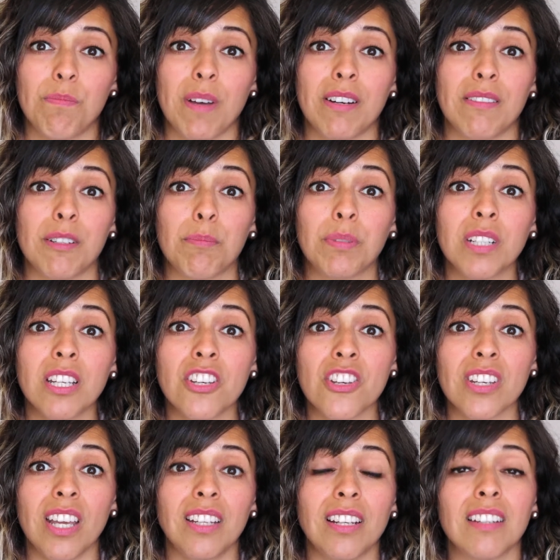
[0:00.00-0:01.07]
better
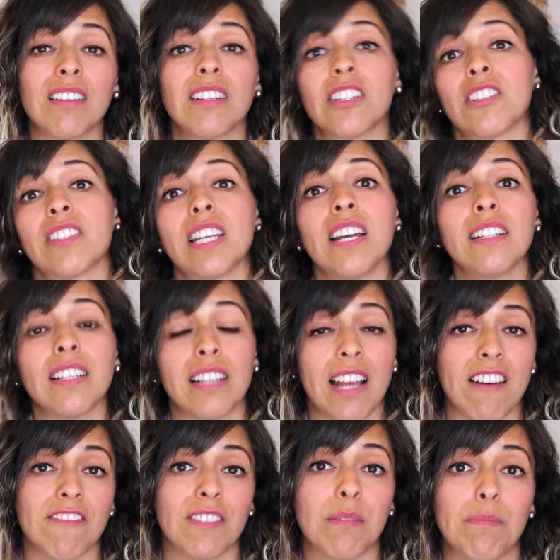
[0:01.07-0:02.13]
appreciate and understand and
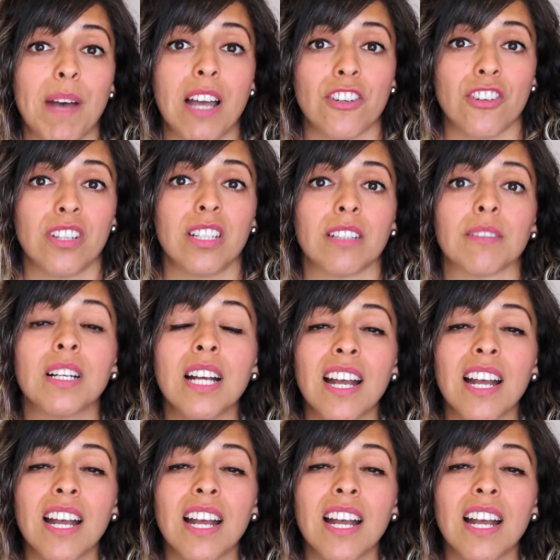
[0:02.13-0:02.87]
have compassion,